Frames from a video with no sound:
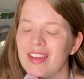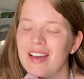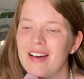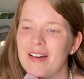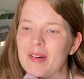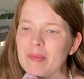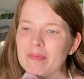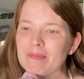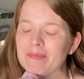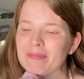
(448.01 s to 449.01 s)

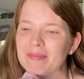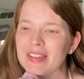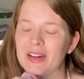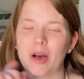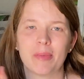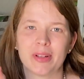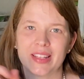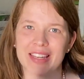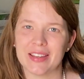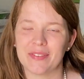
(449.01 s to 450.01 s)
I'll put a
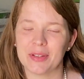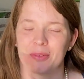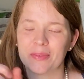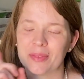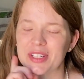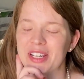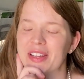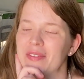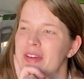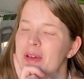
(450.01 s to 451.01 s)
link if you want to check out
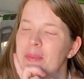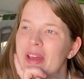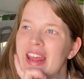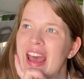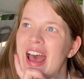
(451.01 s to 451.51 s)
that video, but